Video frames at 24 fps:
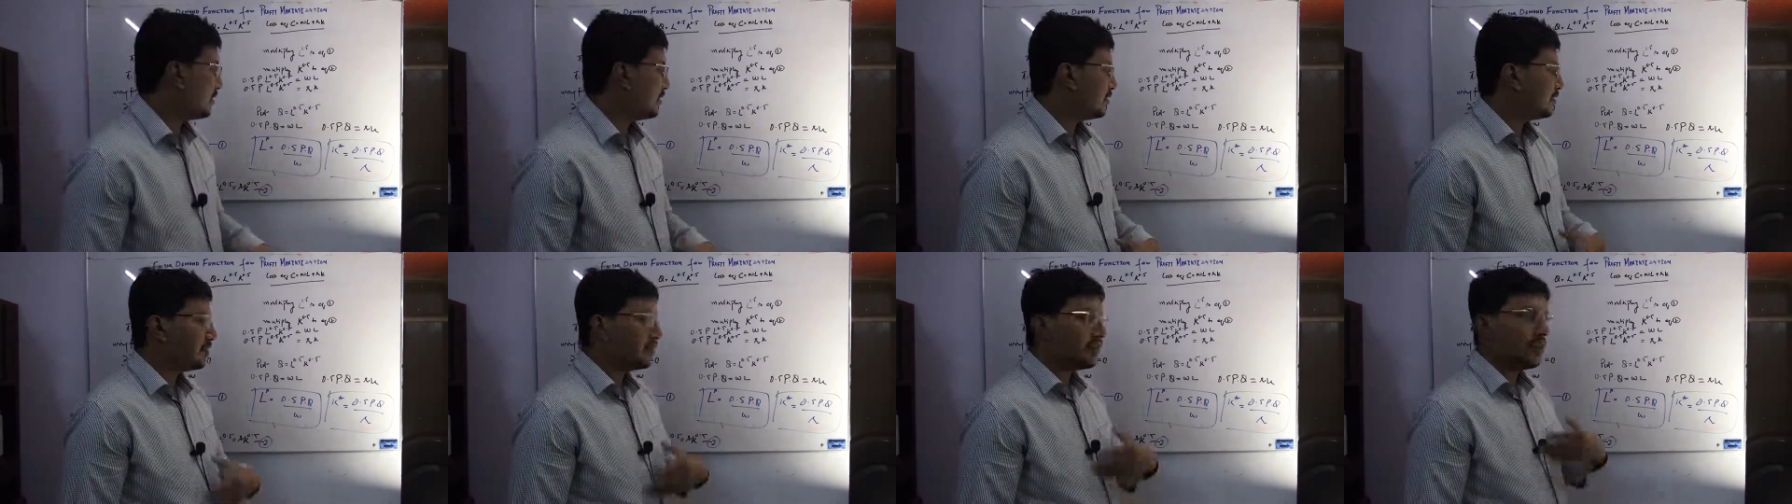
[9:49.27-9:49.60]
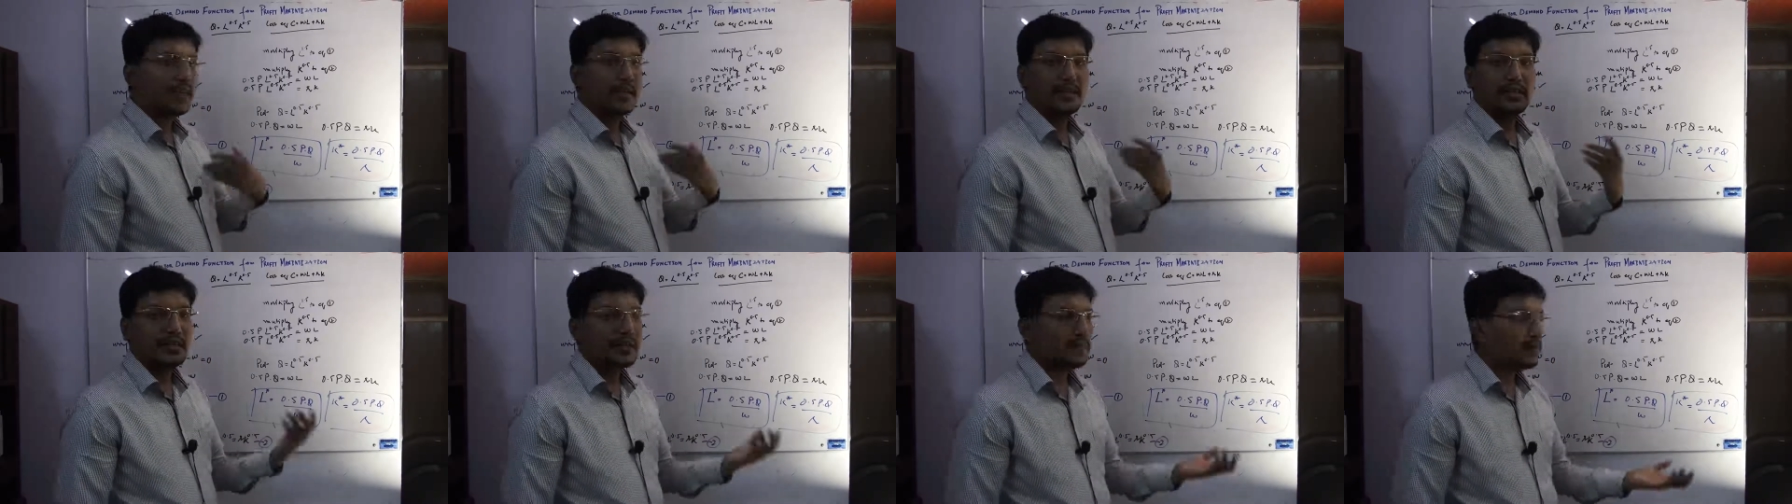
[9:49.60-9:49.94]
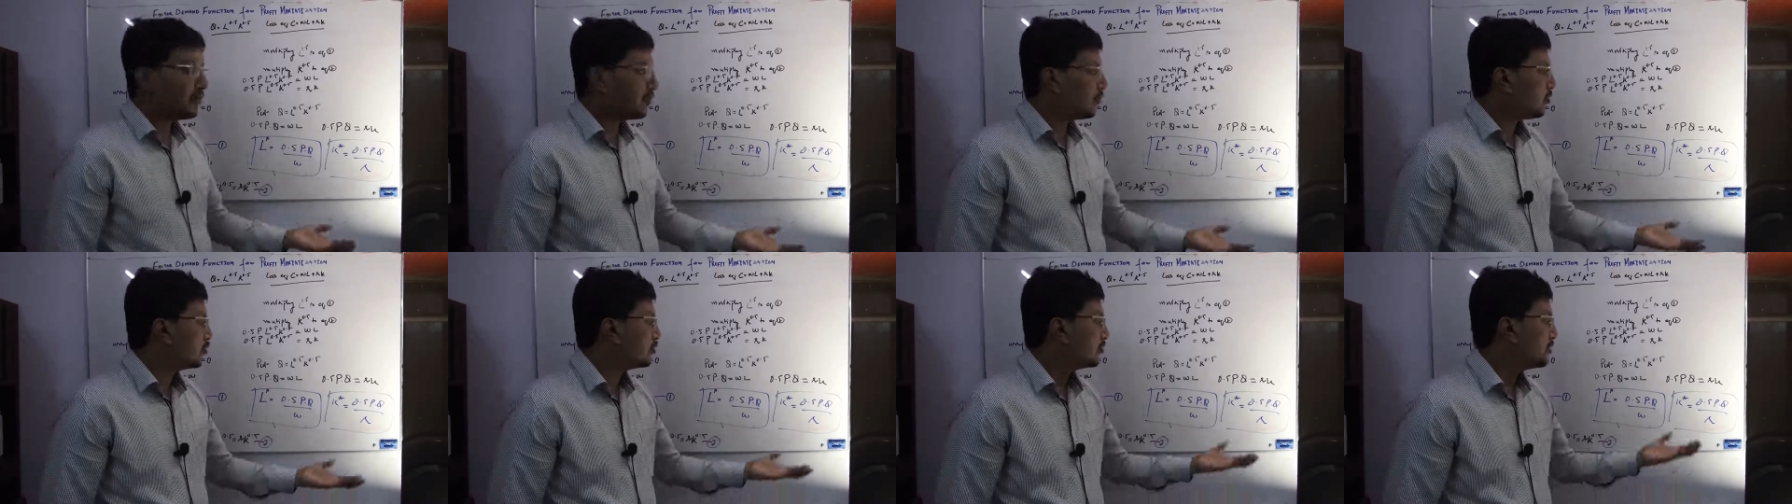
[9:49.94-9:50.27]
it is directly
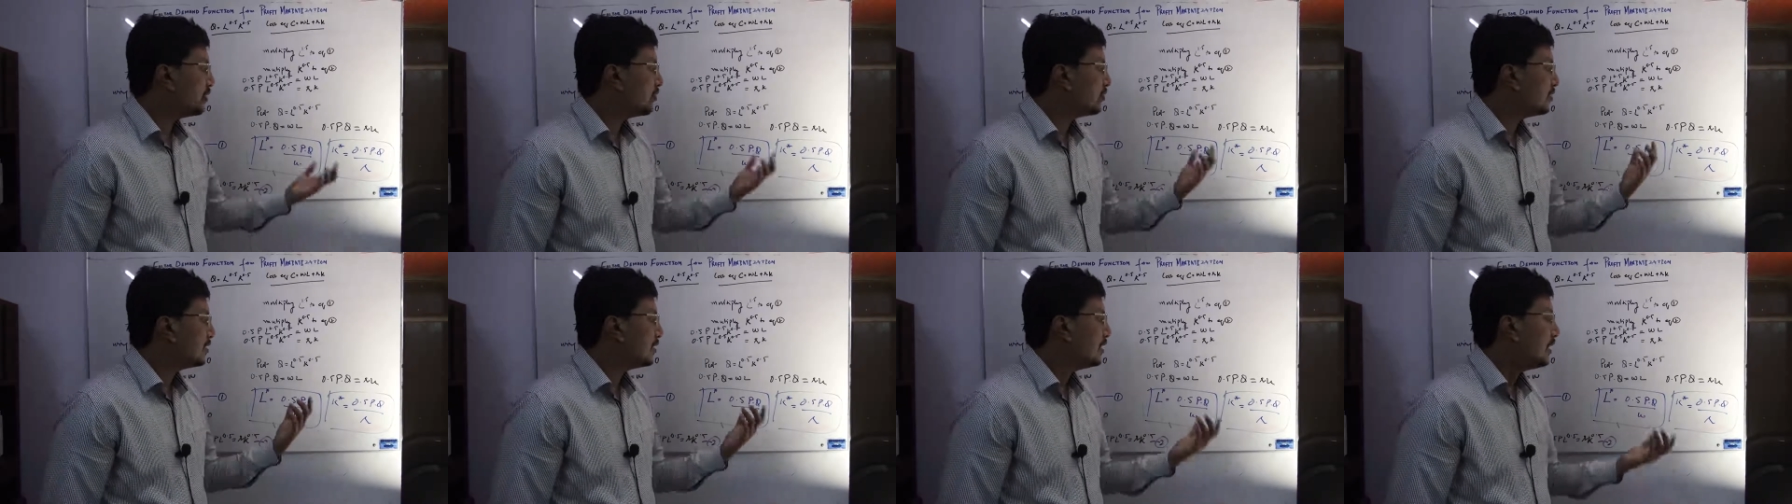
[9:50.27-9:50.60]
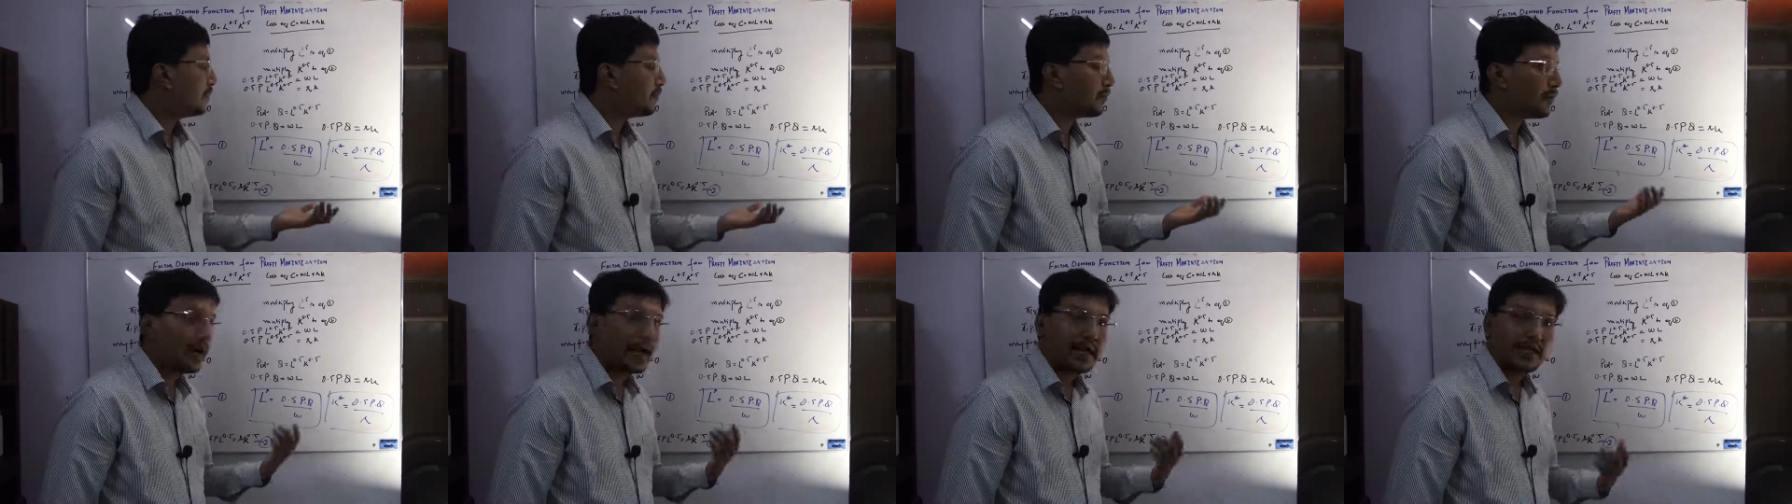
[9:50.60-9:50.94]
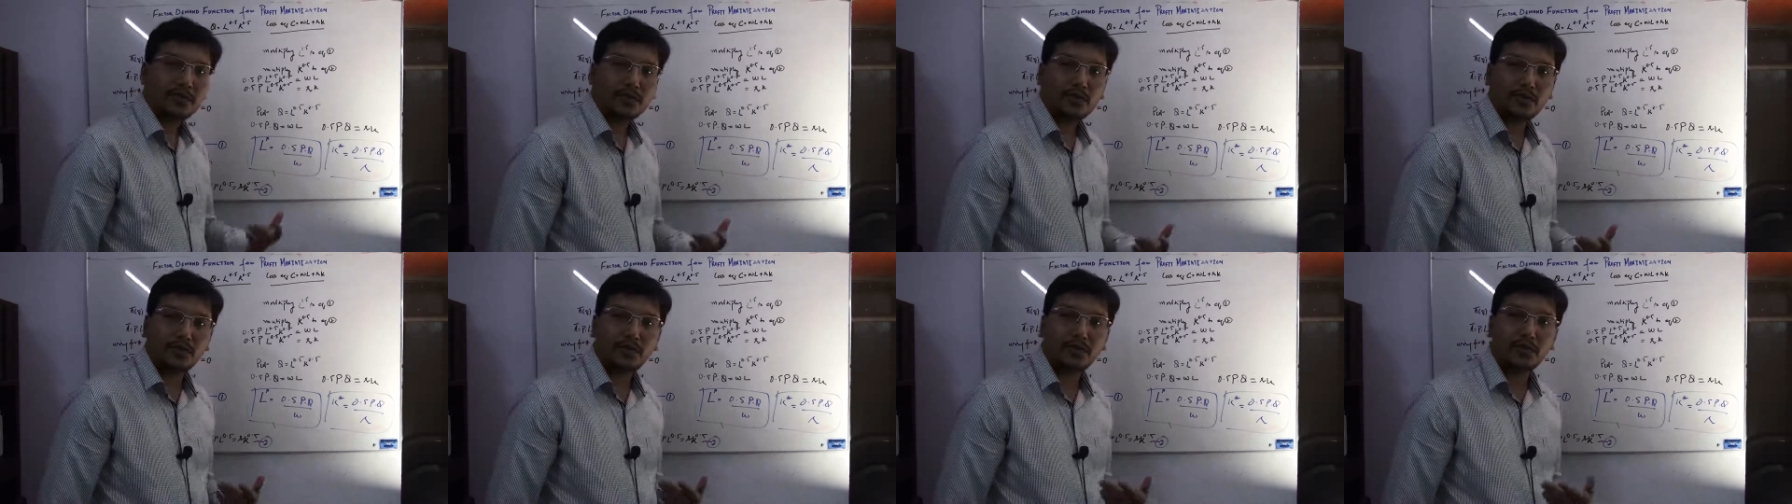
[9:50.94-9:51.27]
proportional with the
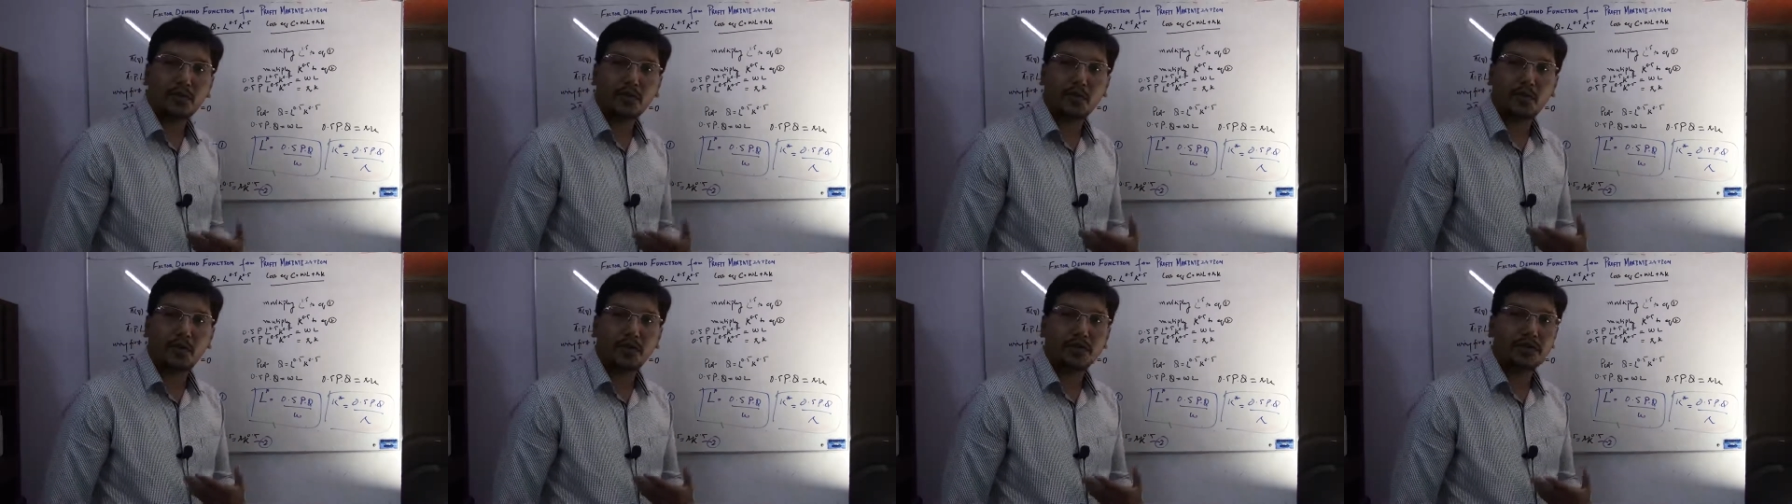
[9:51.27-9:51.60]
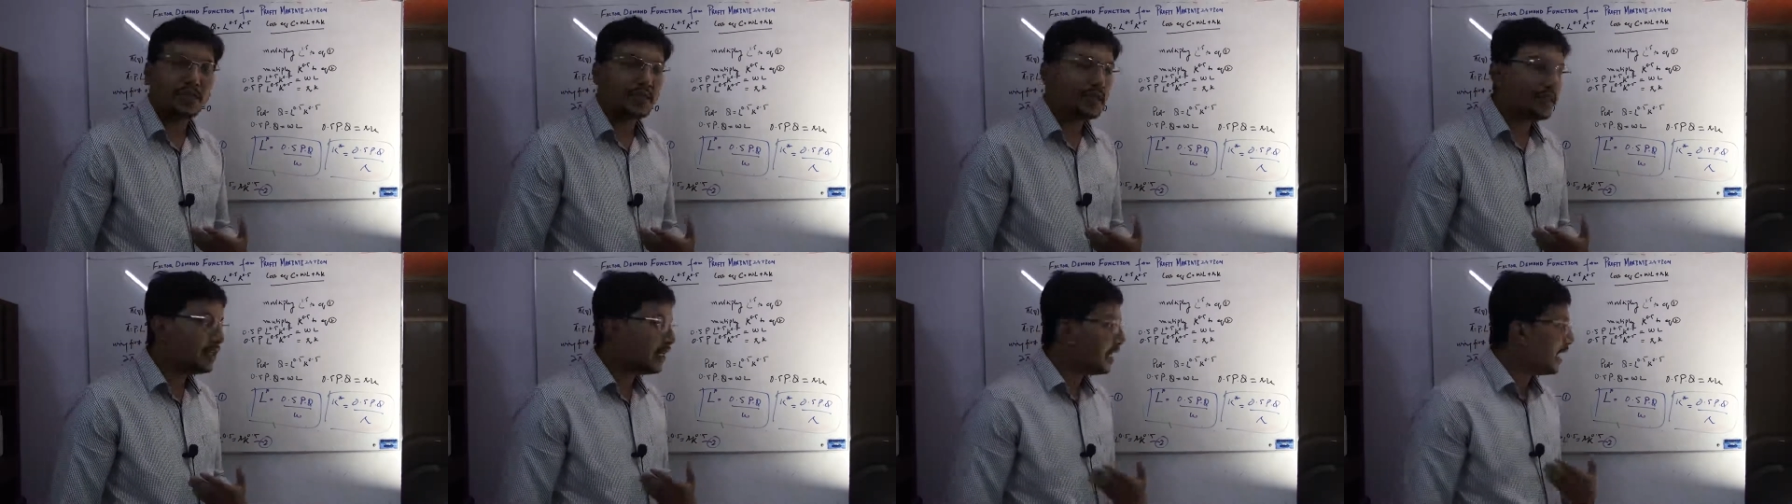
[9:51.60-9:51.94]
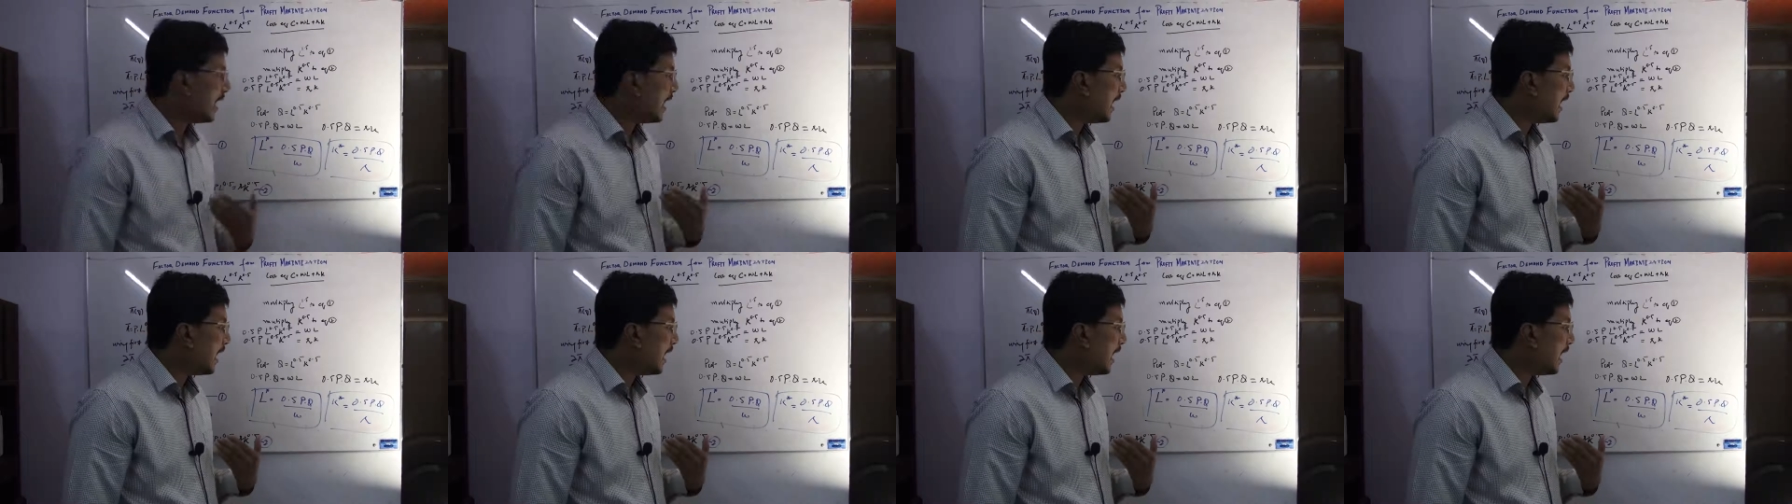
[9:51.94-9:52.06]
price of the commodity